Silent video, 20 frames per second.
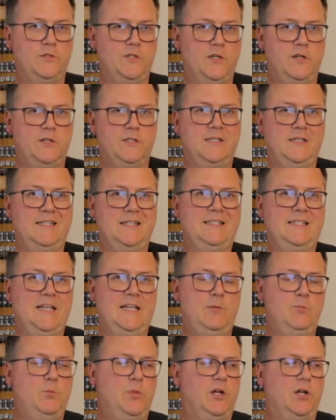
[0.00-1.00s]
Series, these
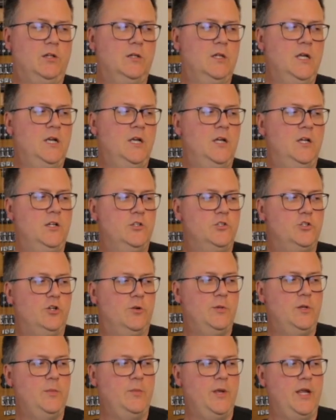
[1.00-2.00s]
team built
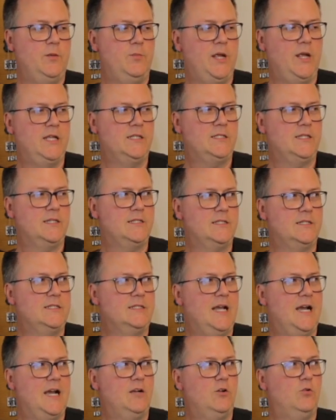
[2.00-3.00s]
German made basses, is
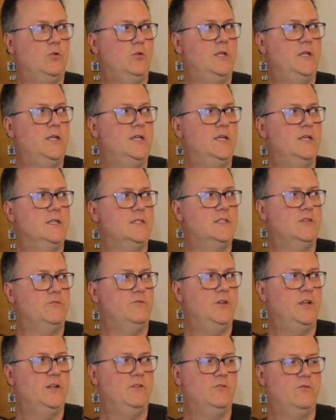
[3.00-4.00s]
not only is the
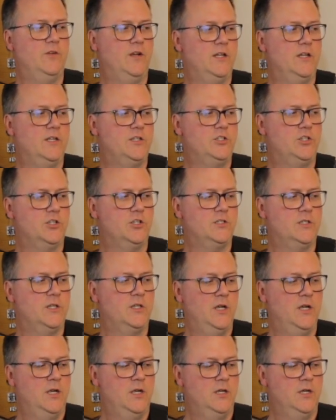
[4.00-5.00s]
fit and finish just
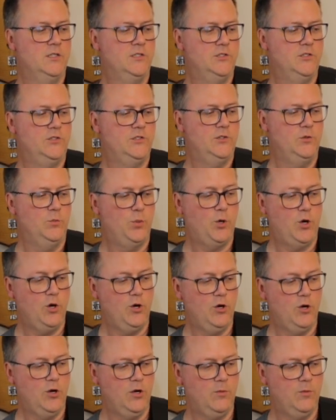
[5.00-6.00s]

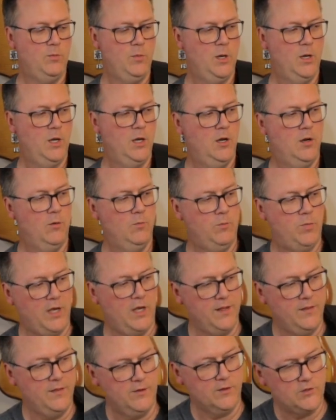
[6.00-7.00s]
superb,
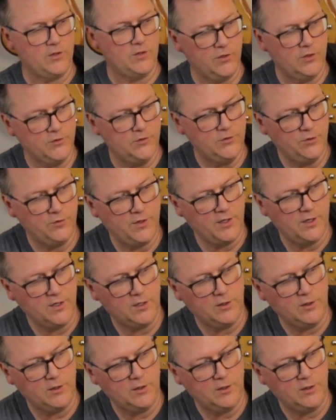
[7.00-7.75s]
but there's also the